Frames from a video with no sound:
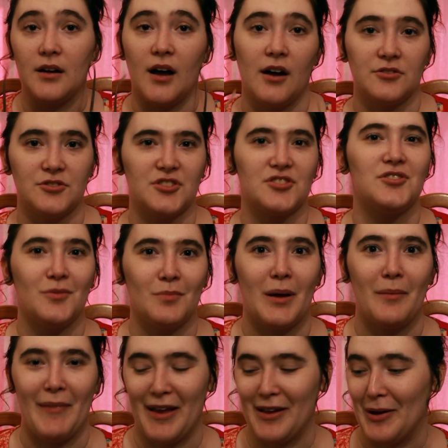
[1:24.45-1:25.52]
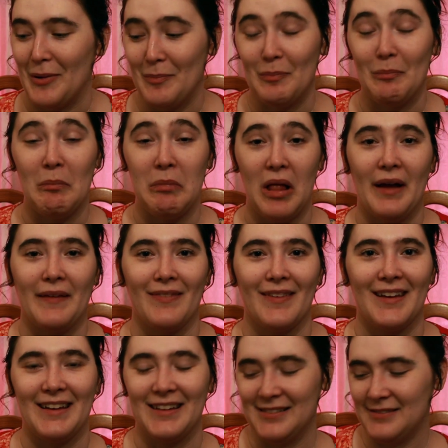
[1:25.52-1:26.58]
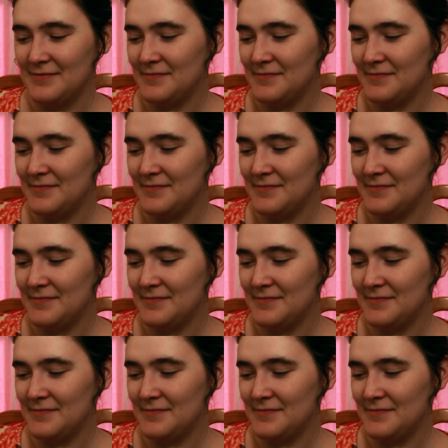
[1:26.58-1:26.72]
I'll just do my makeup blindly.